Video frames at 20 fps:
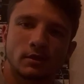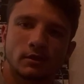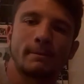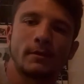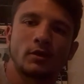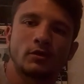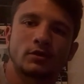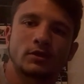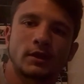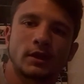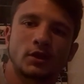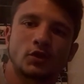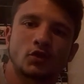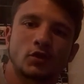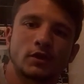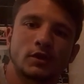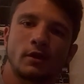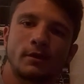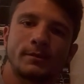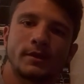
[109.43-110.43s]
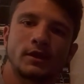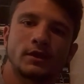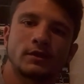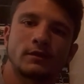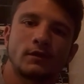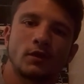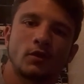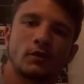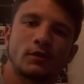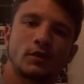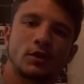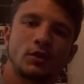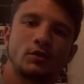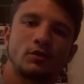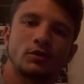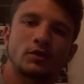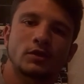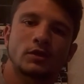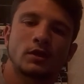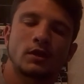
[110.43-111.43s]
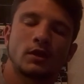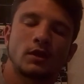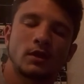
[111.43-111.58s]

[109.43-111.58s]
Most injuries are because of overuse,